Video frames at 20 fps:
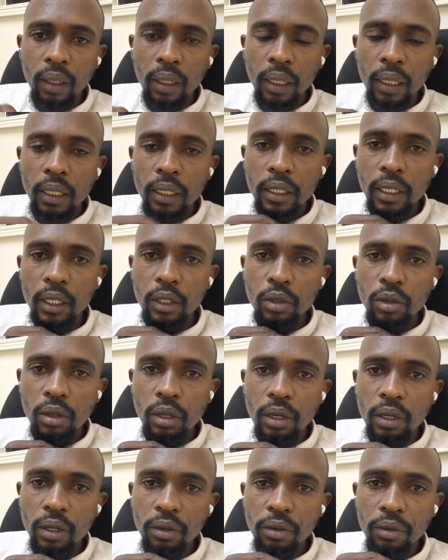listen to the
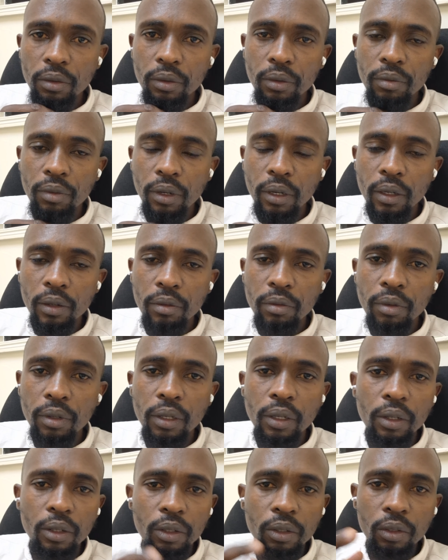different
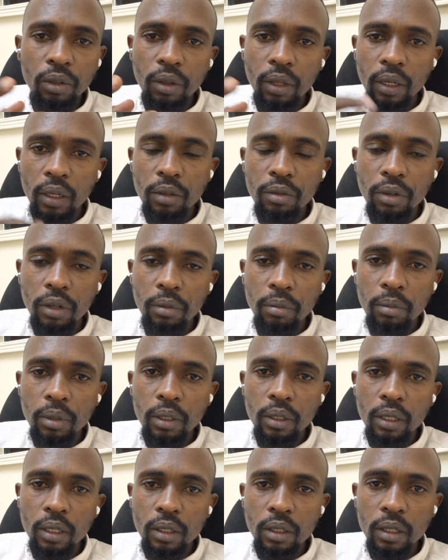videos on the different
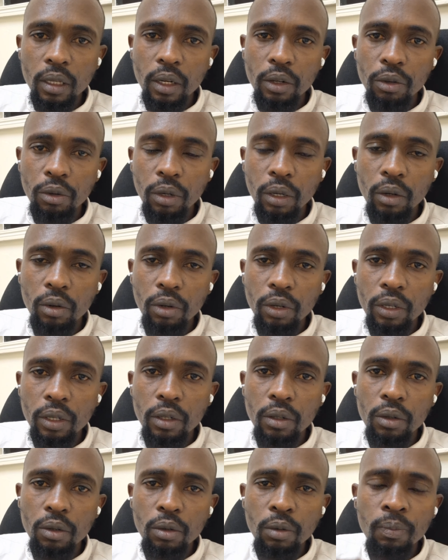businesses that you can already
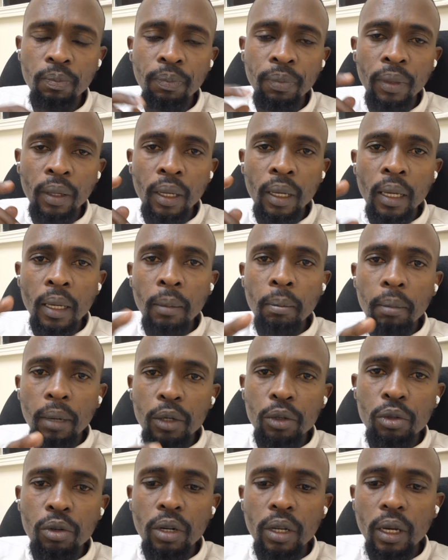do.
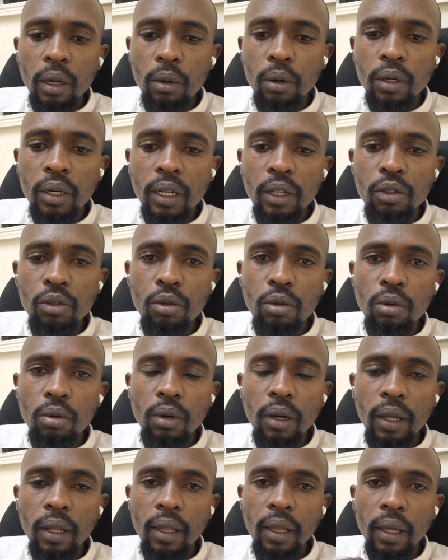But today I want us to
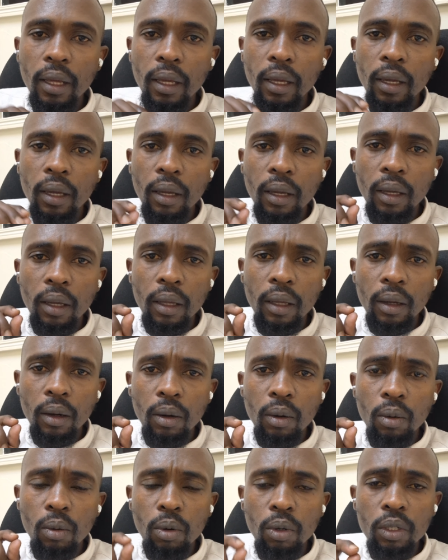look at
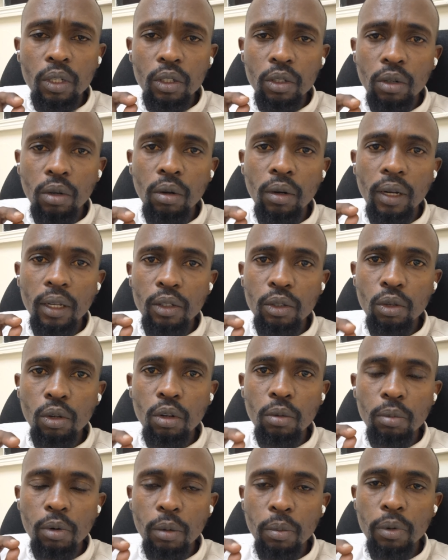what is called a
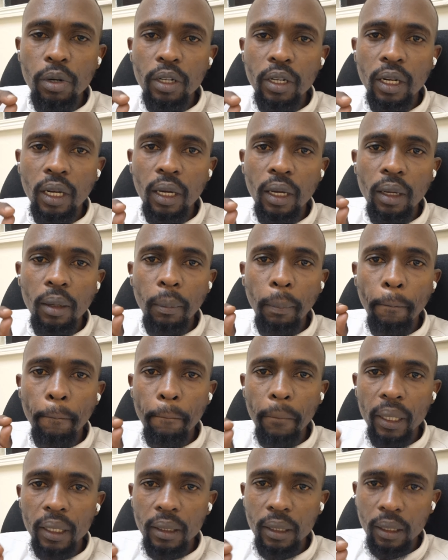sole proprietor
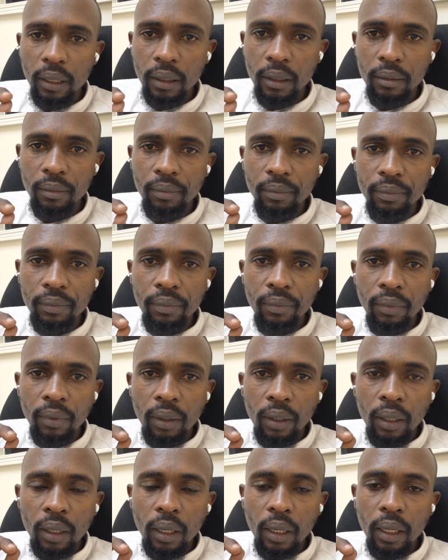business.
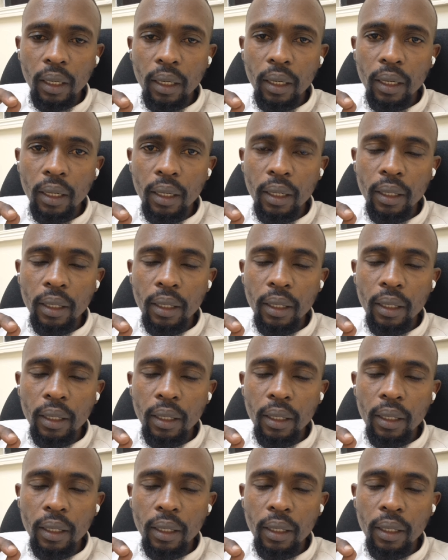And